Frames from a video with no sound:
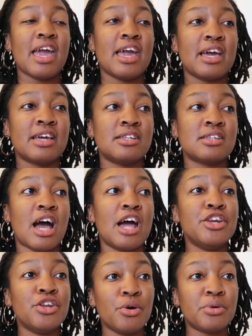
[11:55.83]
And
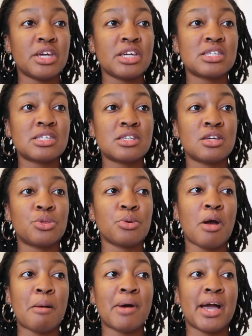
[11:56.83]
I noticed
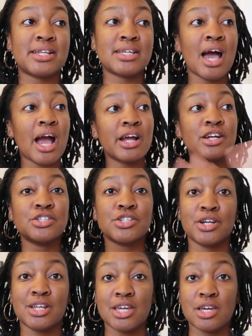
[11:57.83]
throughout my entire
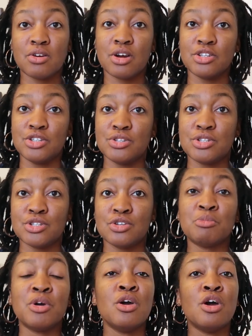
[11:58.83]
journey here on
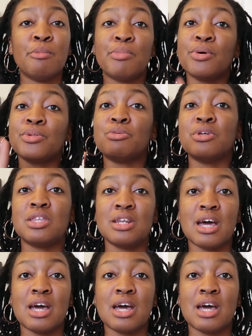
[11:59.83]
YouTube, both with